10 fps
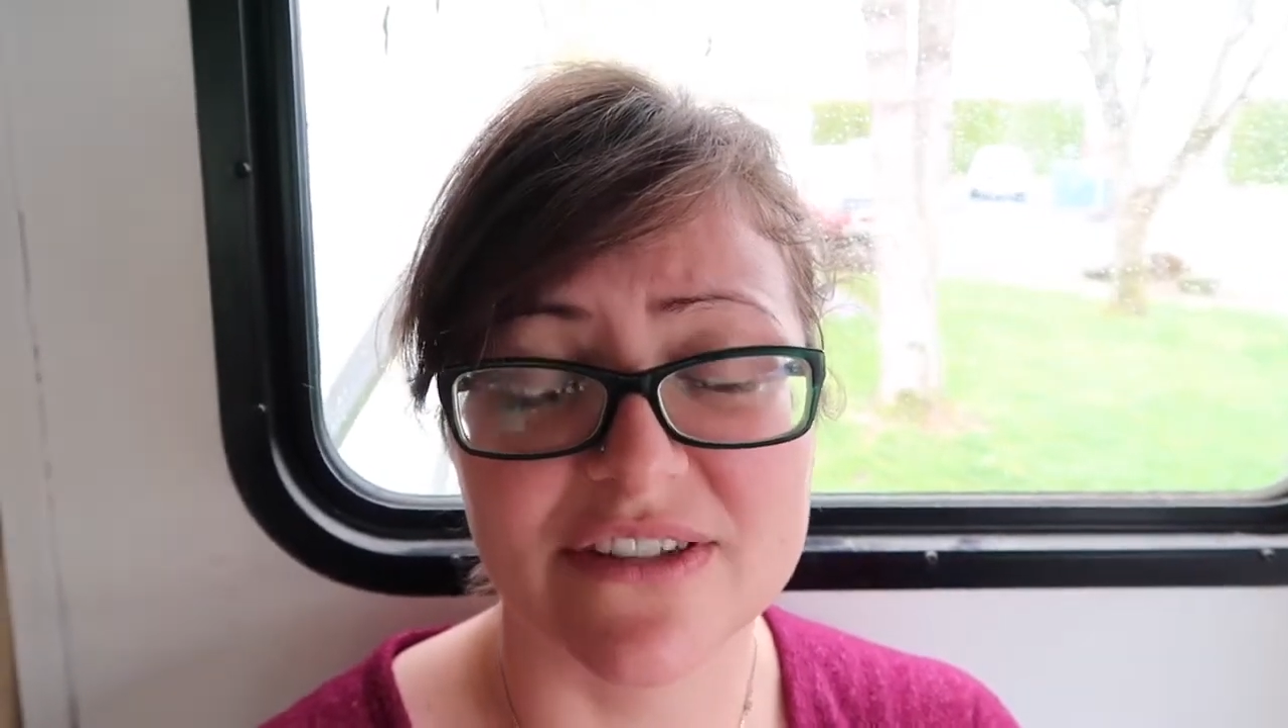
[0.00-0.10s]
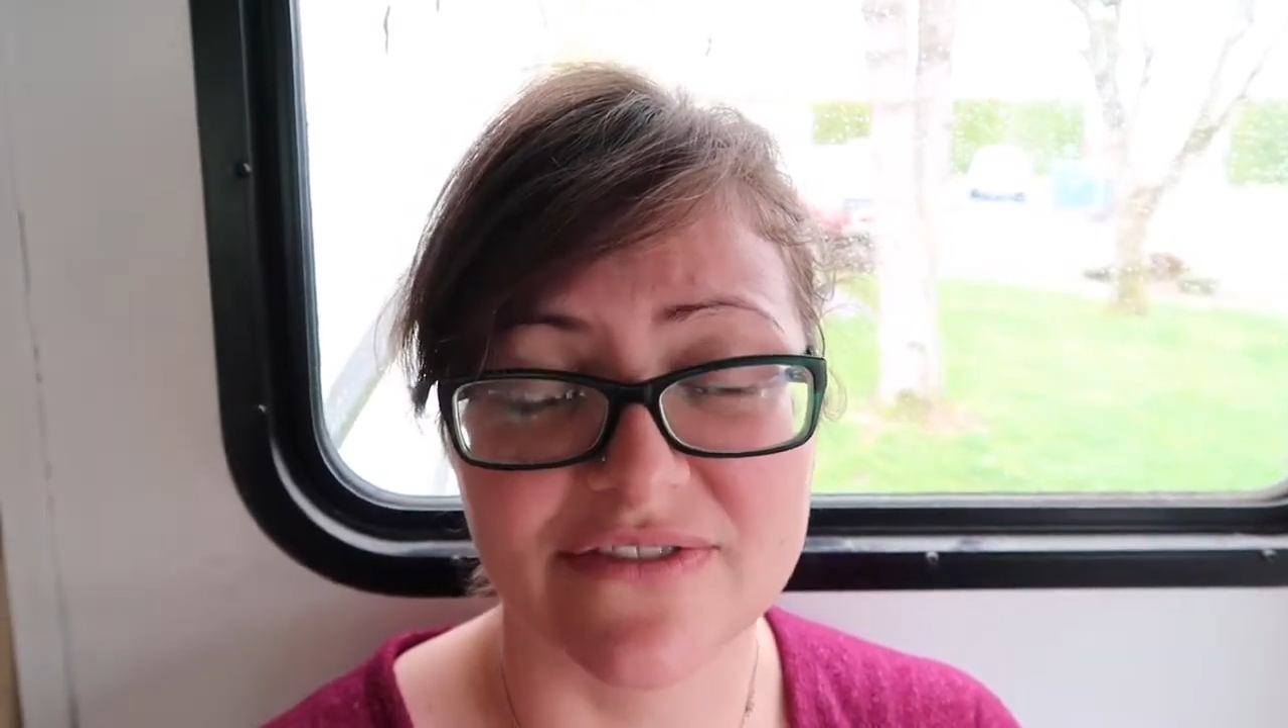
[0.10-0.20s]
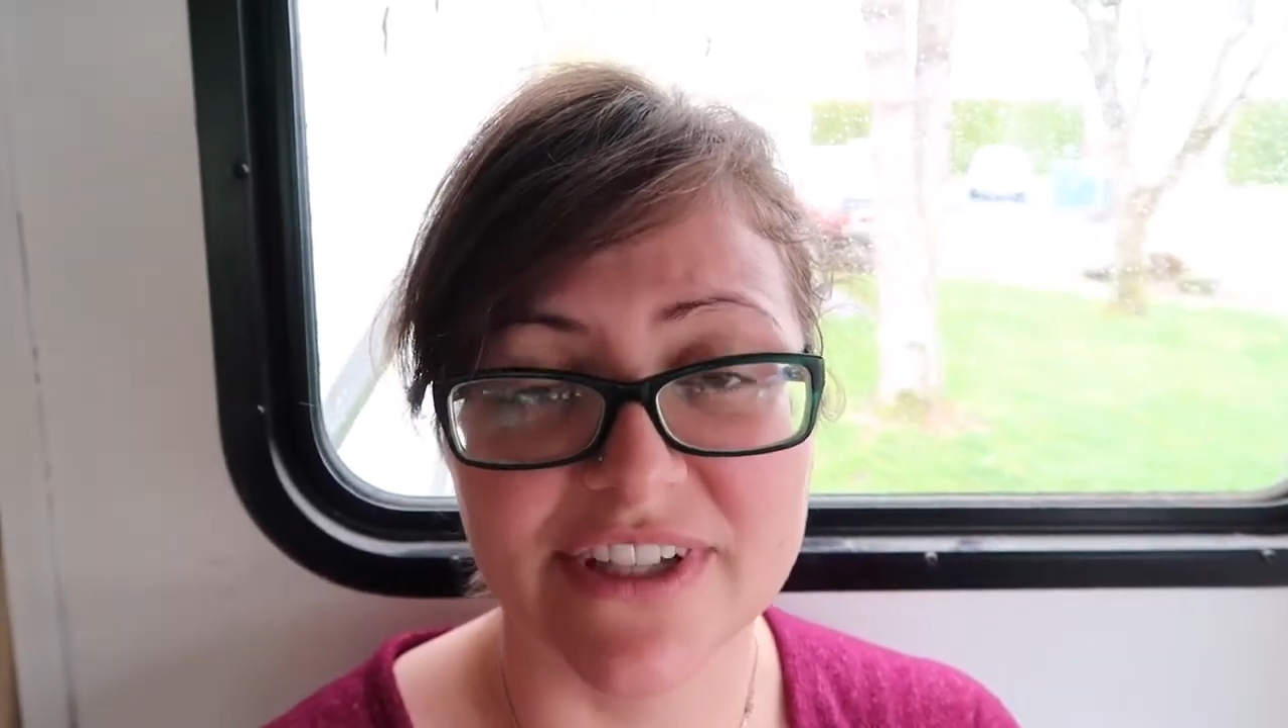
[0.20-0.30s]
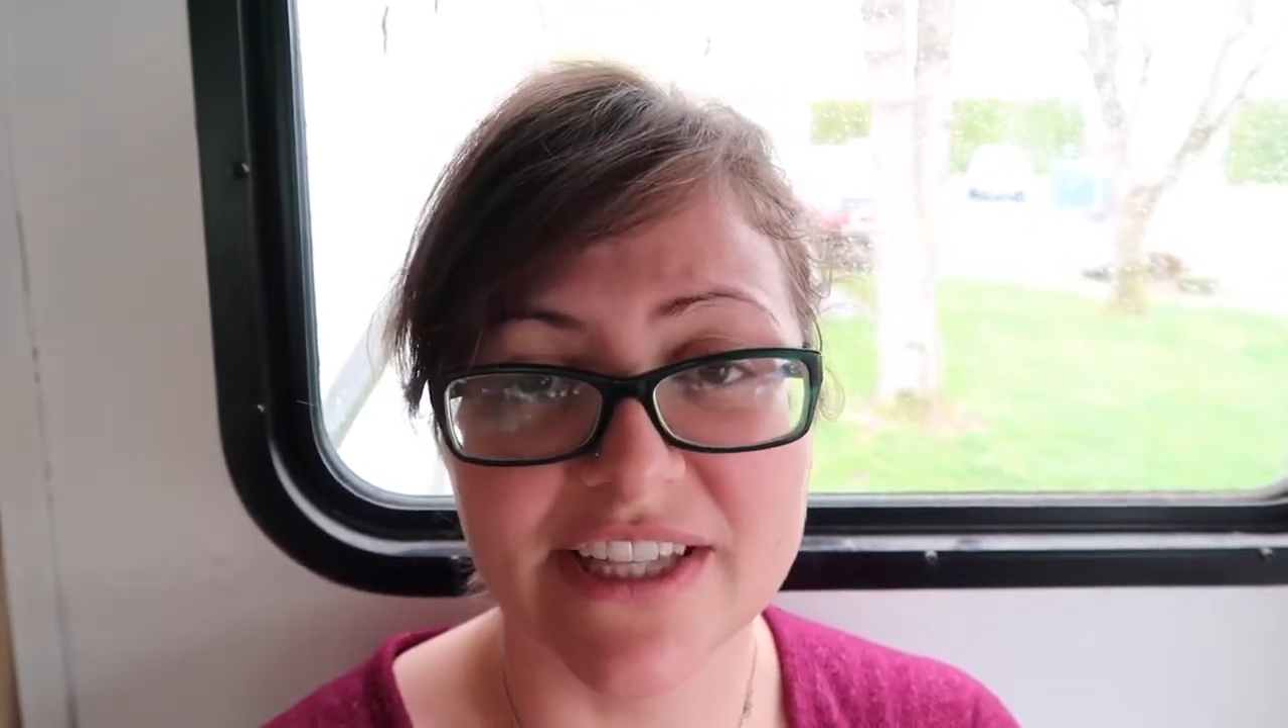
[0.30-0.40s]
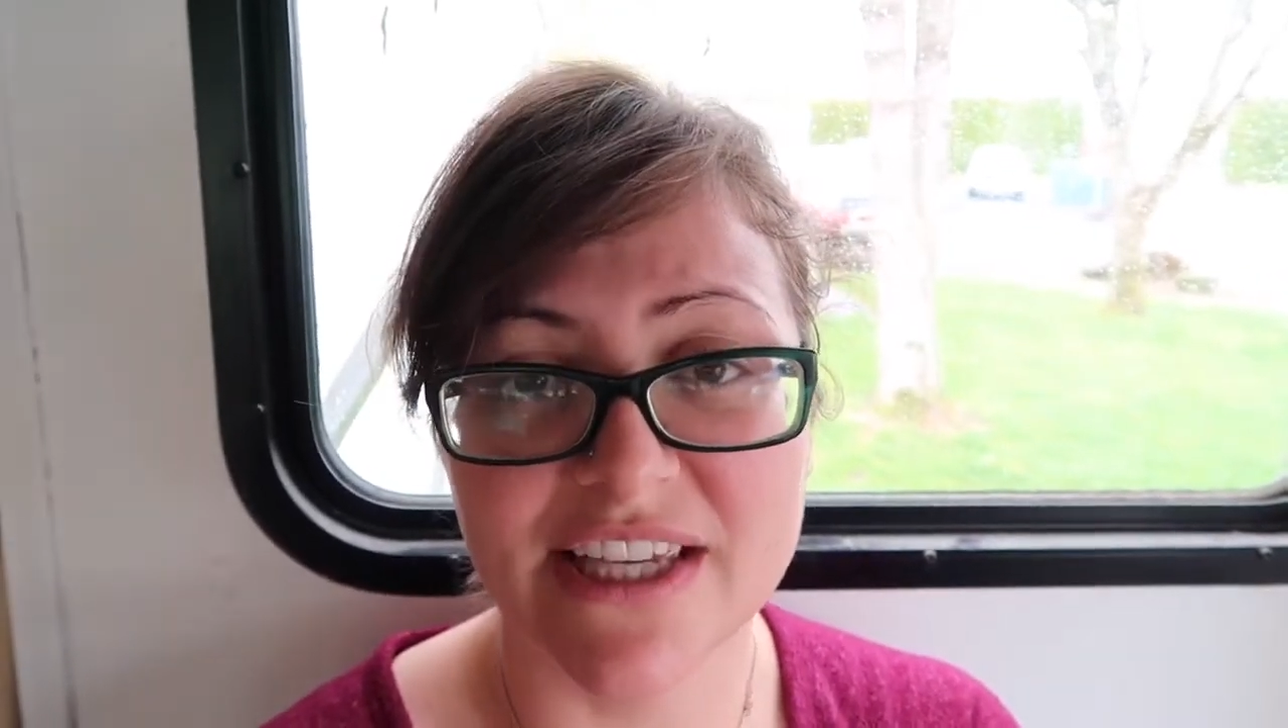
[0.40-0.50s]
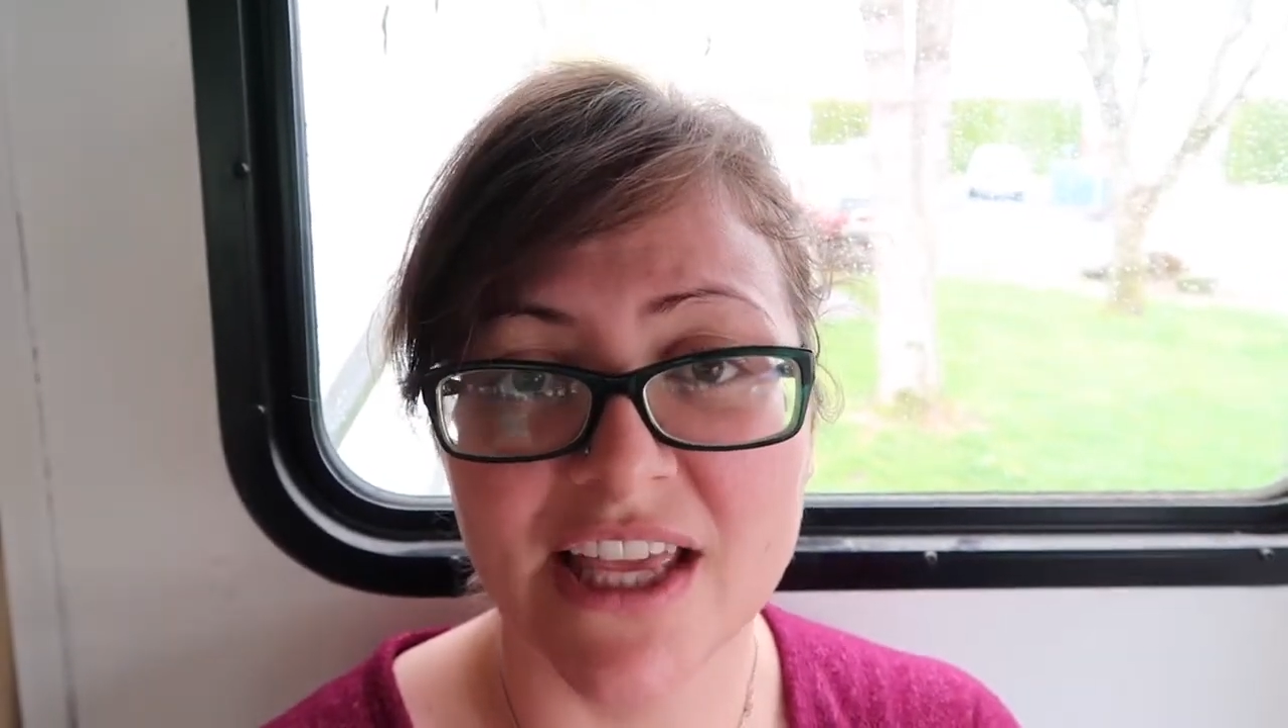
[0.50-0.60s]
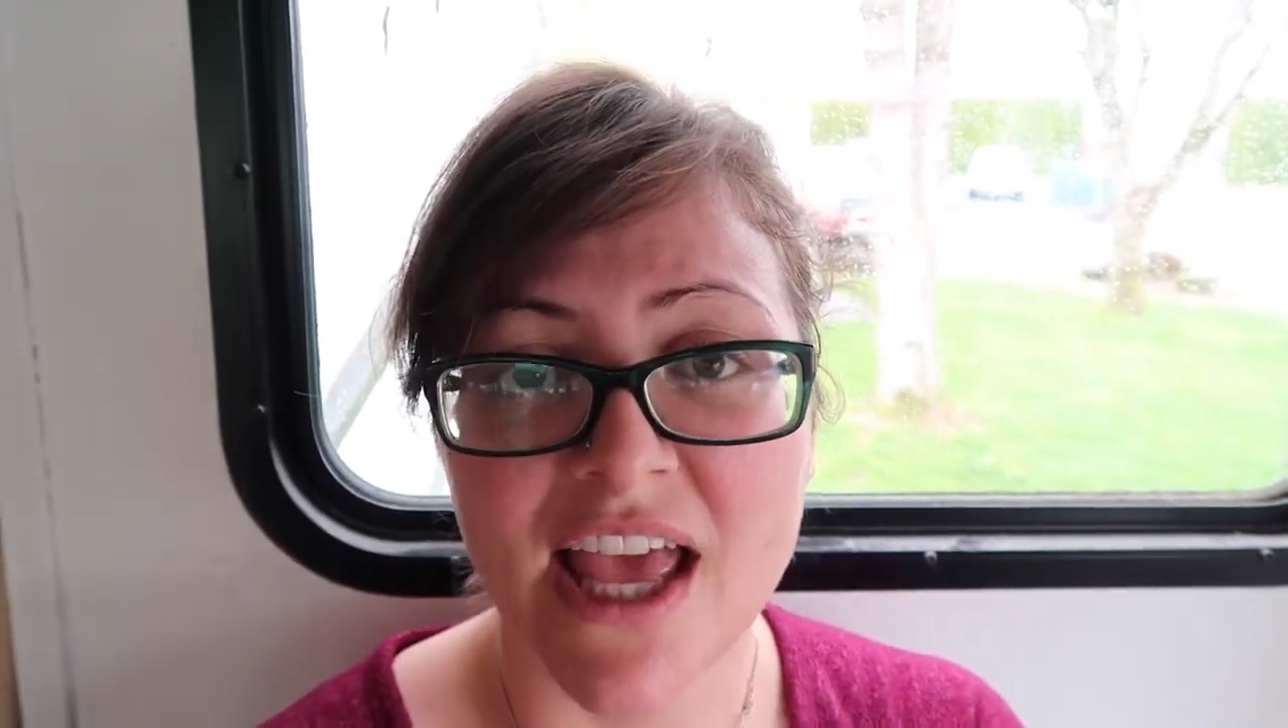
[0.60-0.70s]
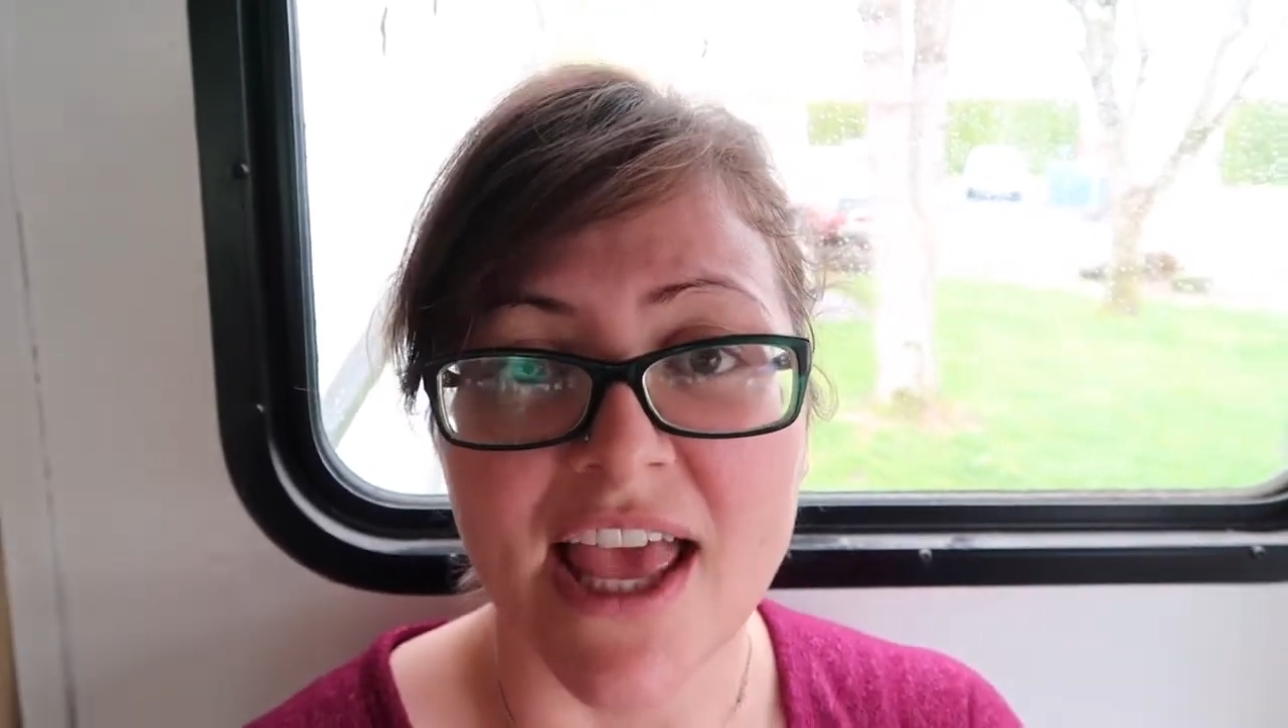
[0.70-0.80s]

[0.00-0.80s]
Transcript: and filling,